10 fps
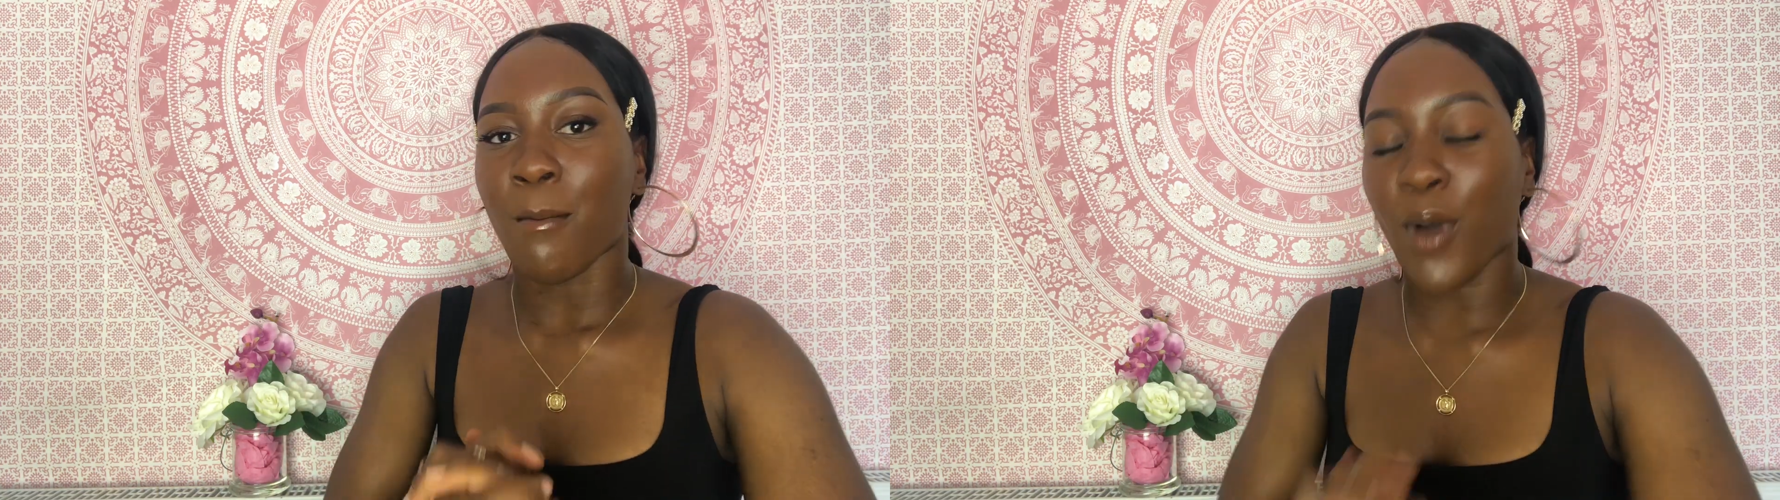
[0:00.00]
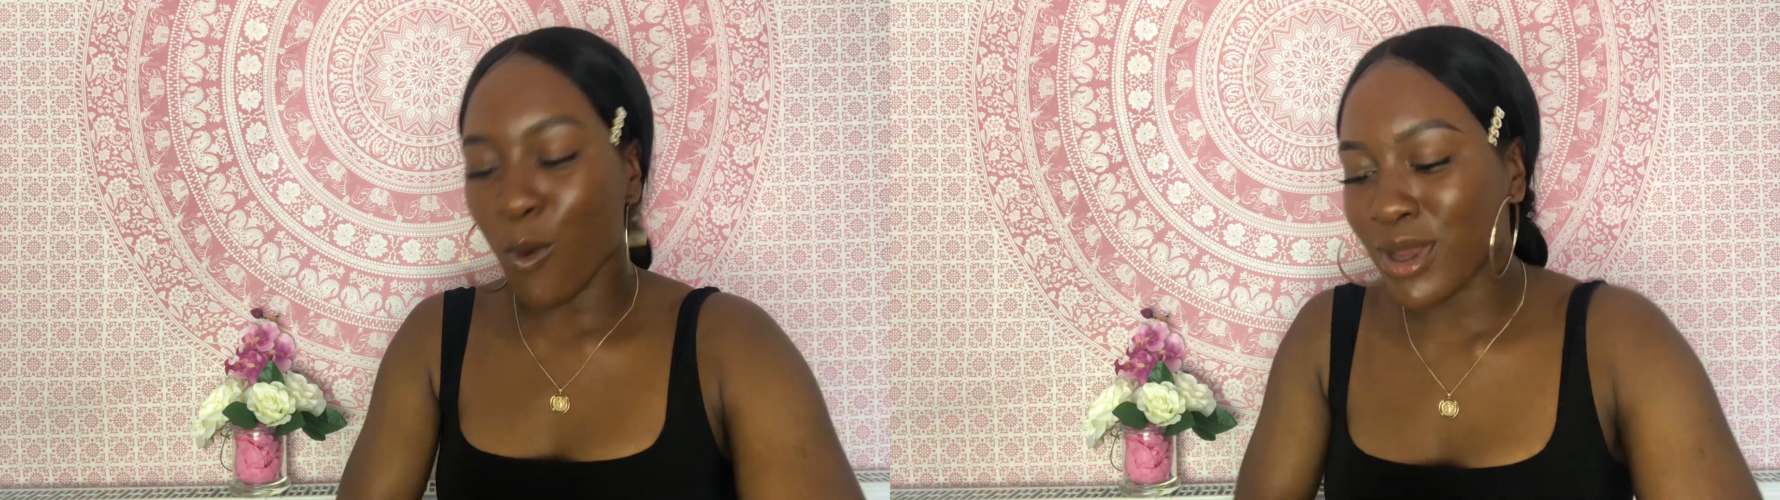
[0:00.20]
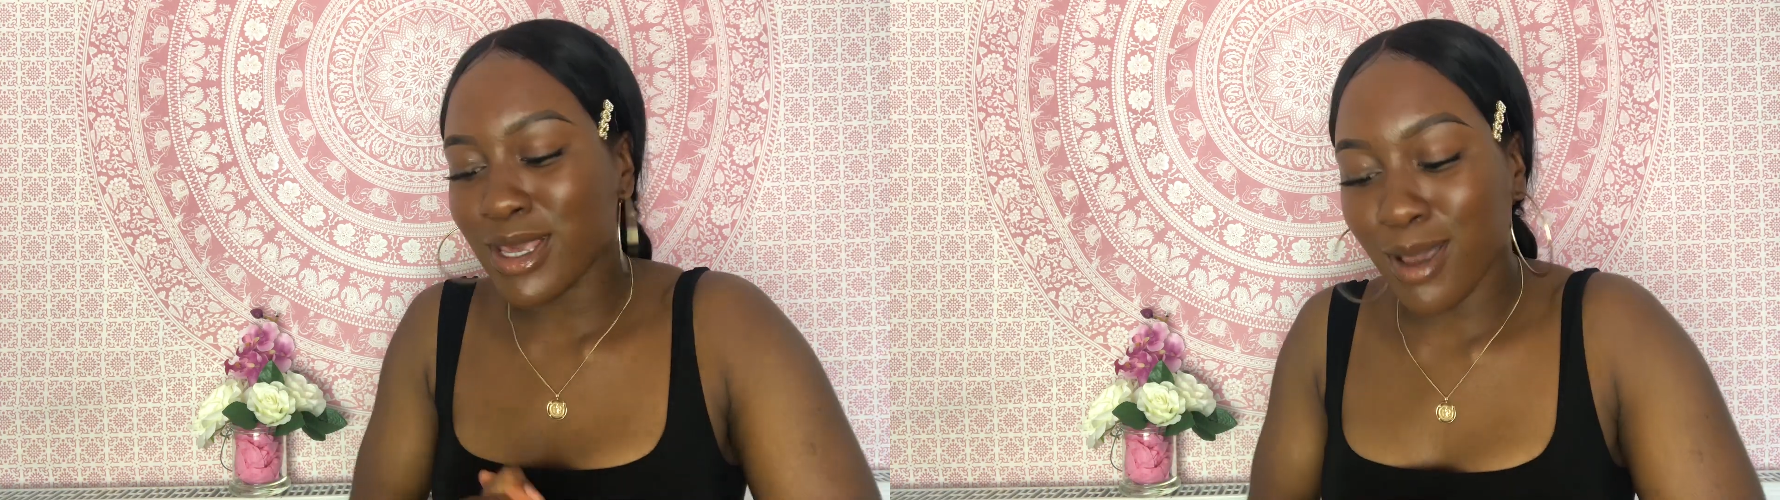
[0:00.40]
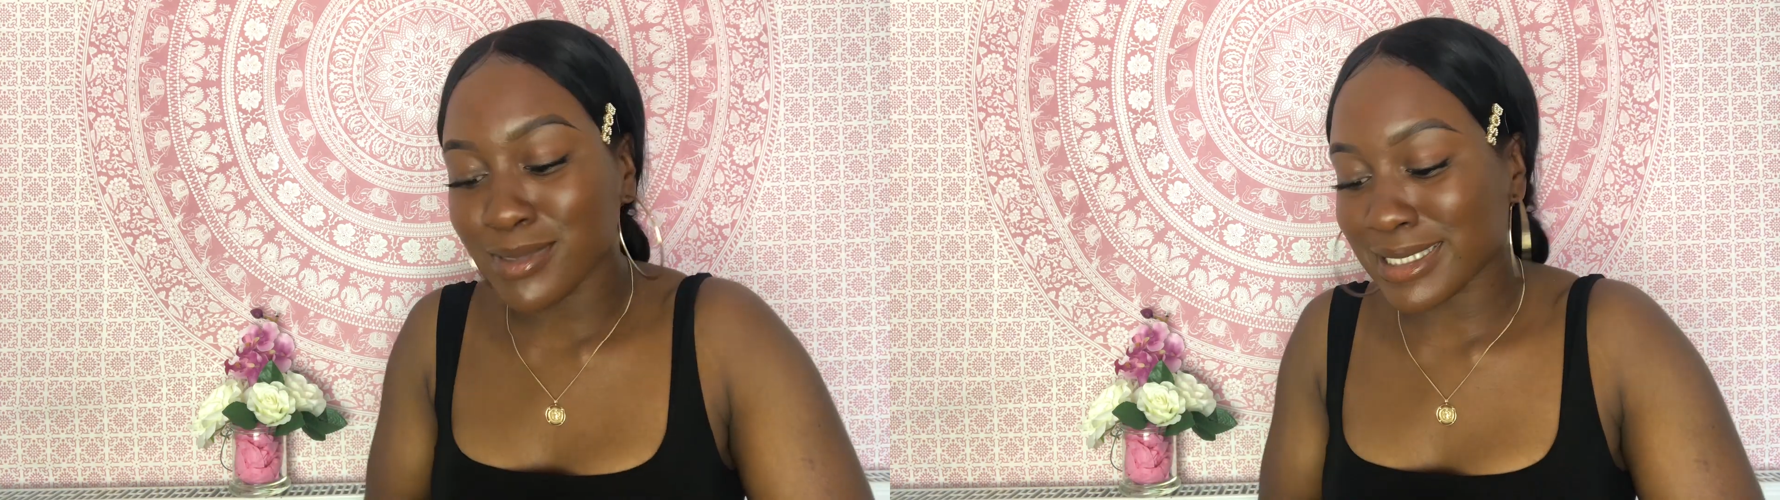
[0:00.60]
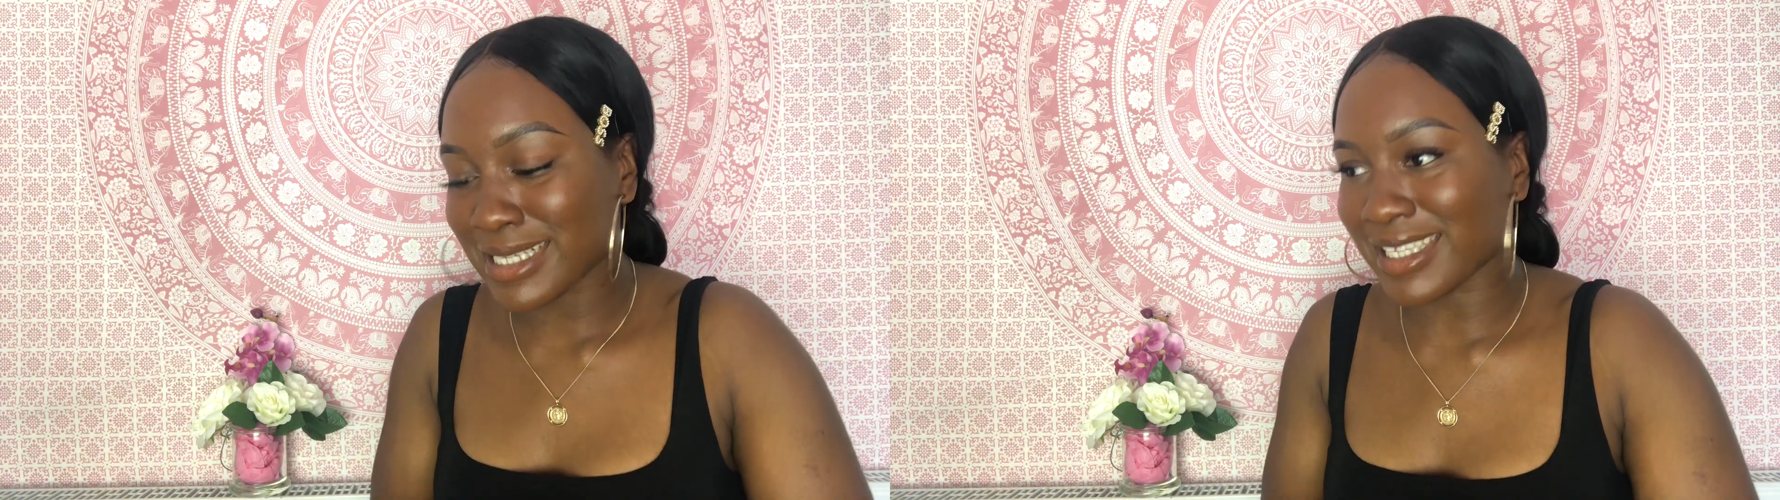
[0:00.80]
But when it
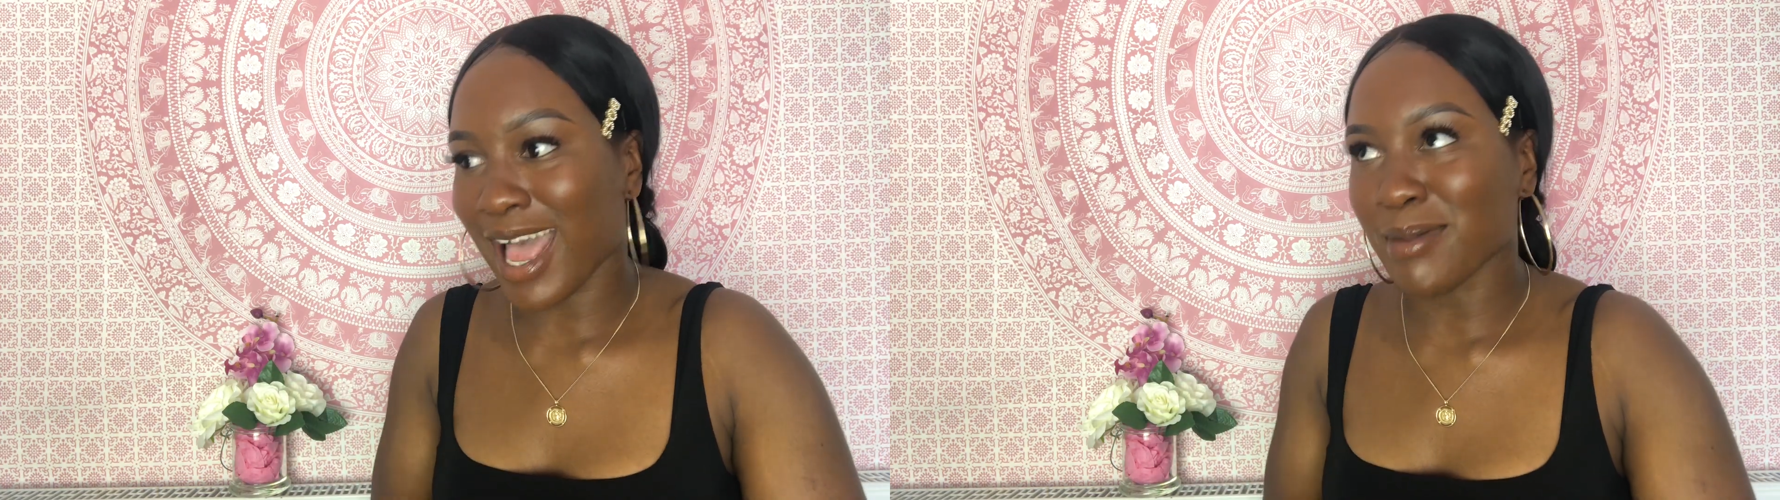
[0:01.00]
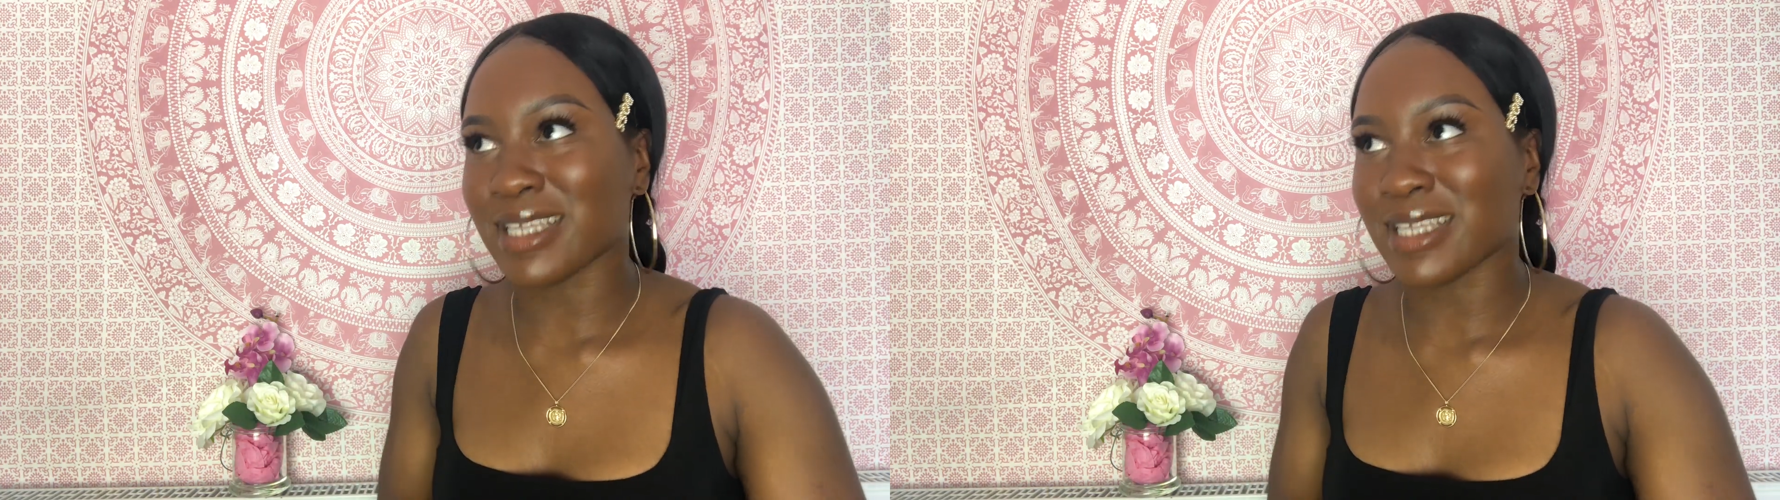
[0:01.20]
comes to exam,